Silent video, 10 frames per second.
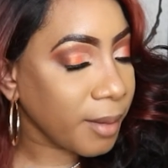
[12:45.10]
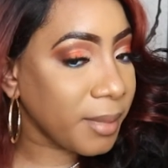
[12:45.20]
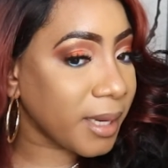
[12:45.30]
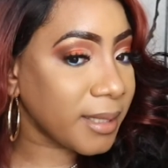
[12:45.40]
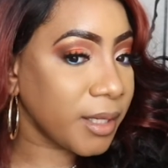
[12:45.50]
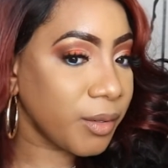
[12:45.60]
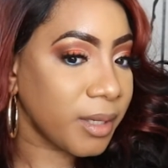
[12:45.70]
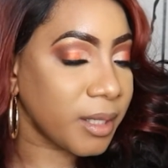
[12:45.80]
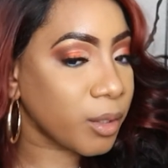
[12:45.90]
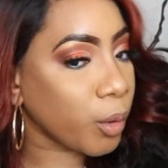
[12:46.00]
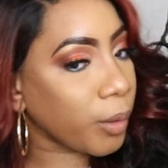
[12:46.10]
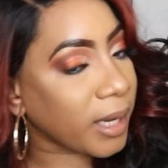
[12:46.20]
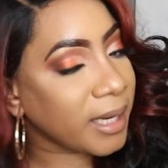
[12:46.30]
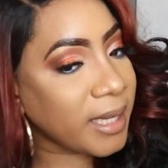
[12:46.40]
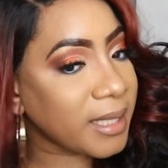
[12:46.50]
Because the unit is so
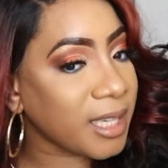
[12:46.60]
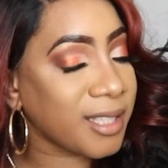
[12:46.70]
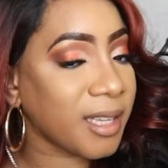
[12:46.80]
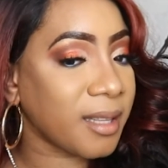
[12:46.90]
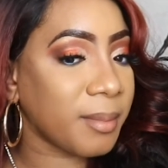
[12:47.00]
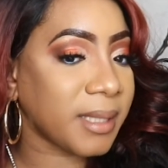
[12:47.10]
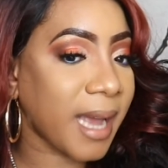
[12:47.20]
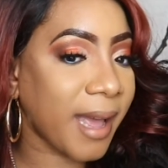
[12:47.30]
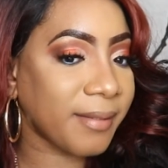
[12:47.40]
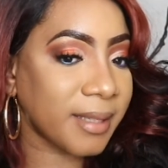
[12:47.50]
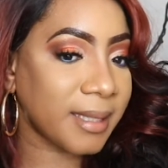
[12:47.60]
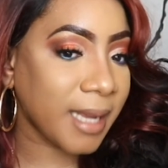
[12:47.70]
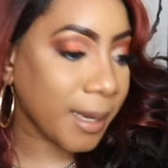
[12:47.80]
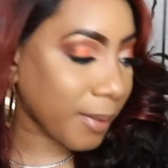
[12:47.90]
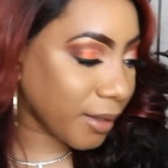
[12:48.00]
quick and easy, there's nothing much I have to
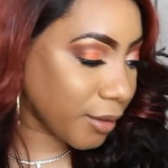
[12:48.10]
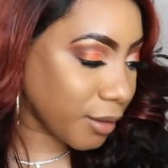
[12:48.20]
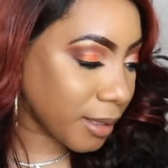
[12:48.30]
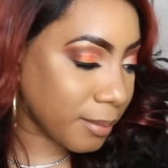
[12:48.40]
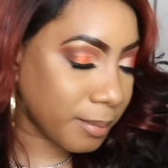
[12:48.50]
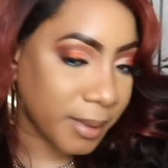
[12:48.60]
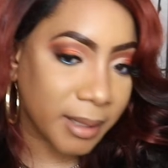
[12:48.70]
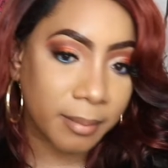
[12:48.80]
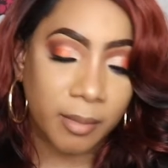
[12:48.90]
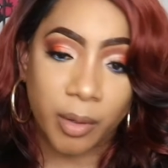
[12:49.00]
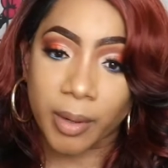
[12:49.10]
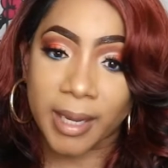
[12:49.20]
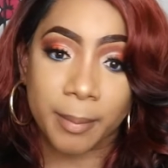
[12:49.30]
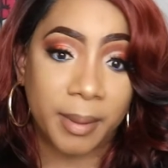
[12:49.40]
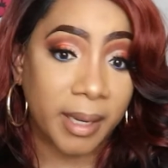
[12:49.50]
say about the unit, but go
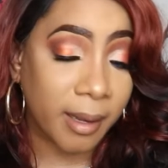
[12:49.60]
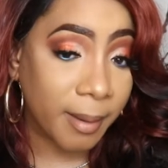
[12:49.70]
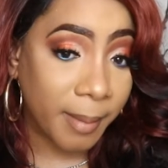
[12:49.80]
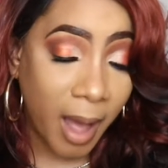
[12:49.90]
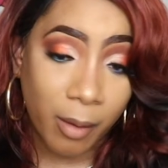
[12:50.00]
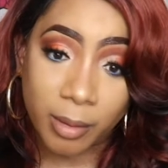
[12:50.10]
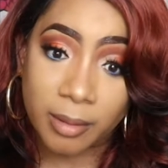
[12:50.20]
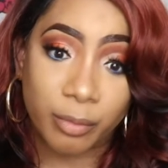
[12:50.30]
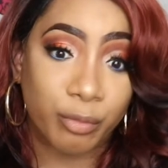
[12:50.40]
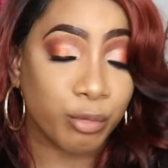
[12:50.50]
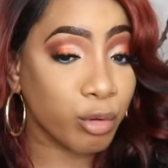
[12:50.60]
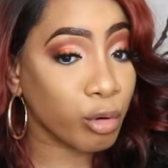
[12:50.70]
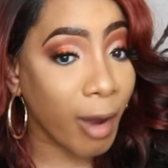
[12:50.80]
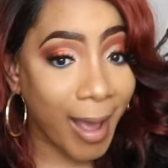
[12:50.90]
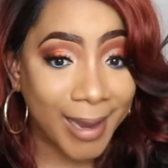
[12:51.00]
ahead and pick it up. I will
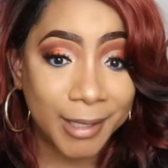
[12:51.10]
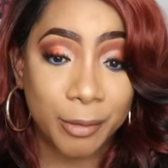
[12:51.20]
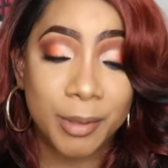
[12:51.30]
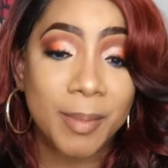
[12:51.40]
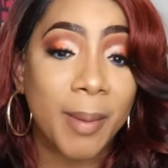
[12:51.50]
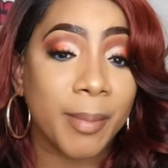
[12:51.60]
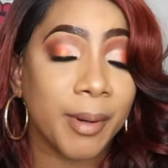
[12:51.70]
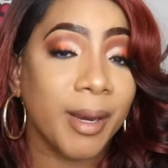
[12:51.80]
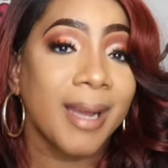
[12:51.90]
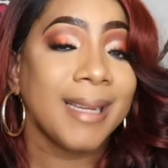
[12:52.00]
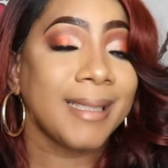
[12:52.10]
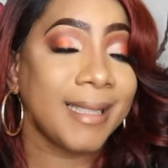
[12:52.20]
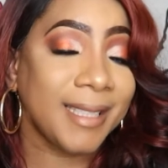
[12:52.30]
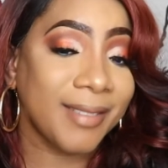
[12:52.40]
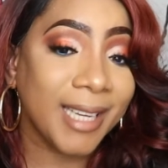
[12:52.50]
try to remember
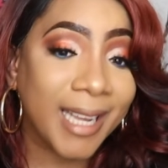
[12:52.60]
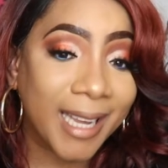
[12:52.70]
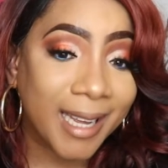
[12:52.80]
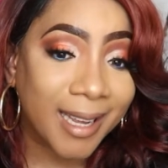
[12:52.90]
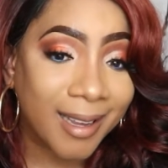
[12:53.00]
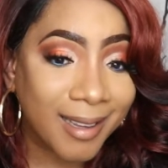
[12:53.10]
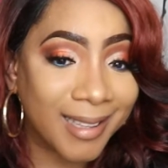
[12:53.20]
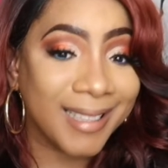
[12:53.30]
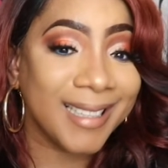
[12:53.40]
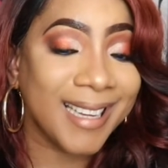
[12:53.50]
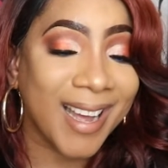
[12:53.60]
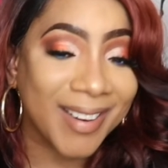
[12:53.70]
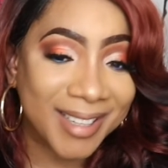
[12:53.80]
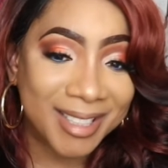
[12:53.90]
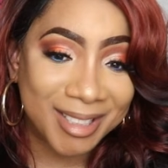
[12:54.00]
to leave a link
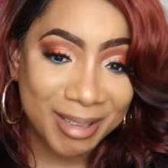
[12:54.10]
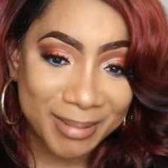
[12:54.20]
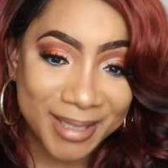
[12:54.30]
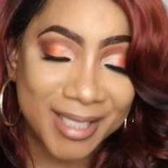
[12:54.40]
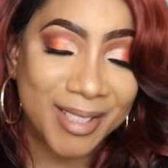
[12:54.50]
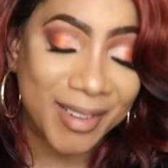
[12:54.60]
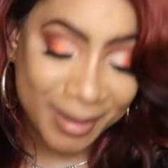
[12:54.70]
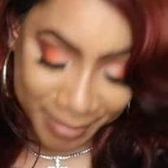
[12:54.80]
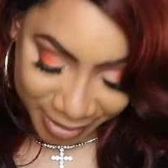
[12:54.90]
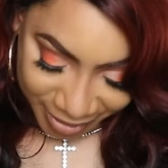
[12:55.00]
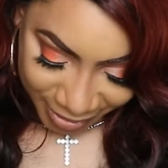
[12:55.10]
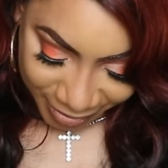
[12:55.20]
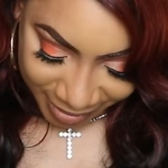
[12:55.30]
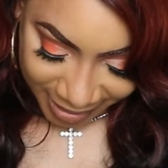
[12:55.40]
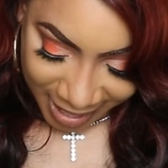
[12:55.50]
down in the description so you can purchase the
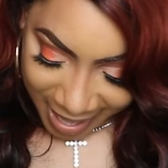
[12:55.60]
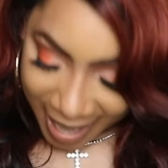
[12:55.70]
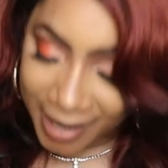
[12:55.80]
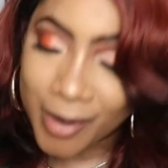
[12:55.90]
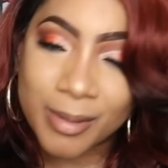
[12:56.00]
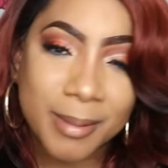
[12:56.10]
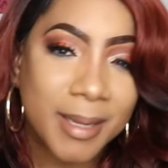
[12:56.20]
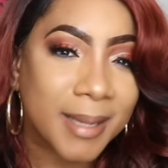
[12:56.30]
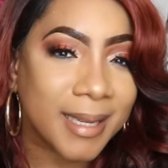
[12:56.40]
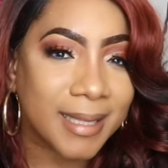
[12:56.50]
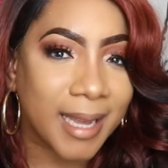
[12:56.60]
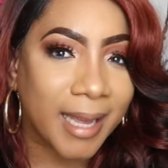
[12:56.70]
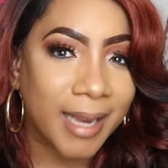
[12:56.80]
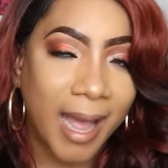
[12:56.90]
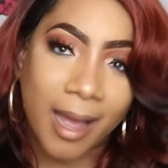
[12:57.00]
unit. I know sometimes I
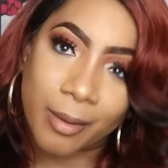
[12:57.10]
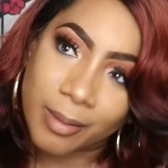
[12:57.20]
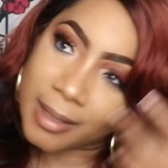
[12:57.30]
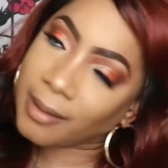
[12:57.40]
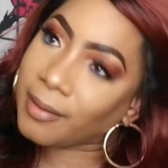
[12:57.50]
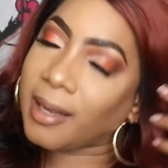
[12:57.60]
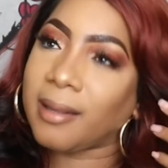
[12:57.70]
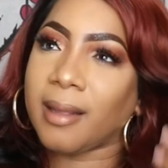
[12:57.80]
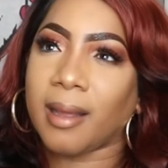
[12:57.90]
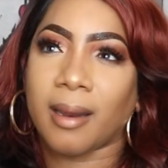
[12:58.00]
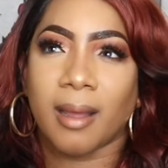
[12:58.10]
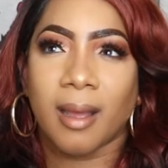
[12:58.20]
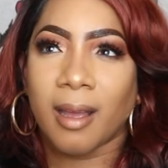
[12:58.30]
say I will leave it, and then